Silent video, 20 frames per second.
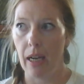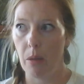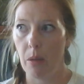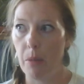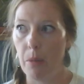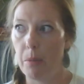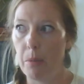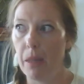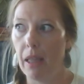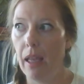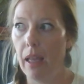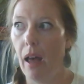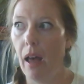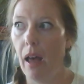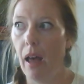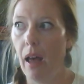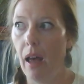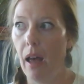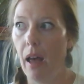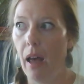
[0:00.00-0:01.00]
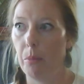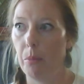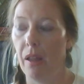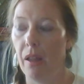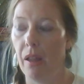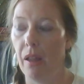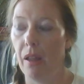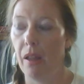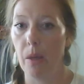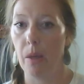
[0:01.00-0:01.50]
Maybe they have something
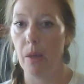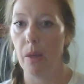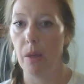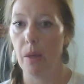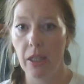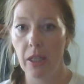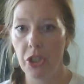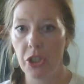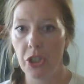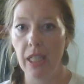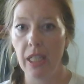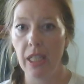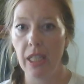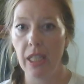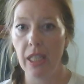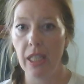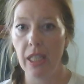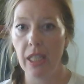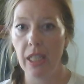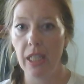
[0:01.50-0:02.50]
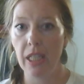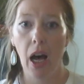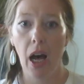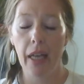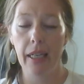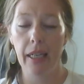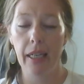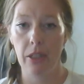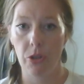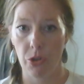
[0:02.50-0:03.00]
very pungent and
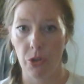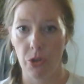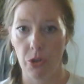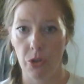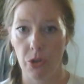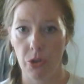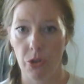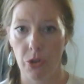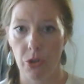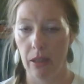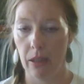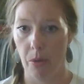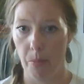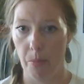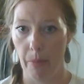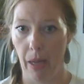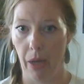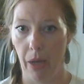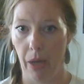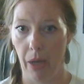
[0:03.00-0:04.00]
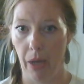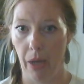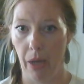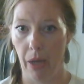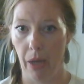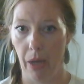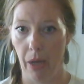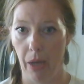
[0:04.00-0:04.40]
hot and drying in their mouth,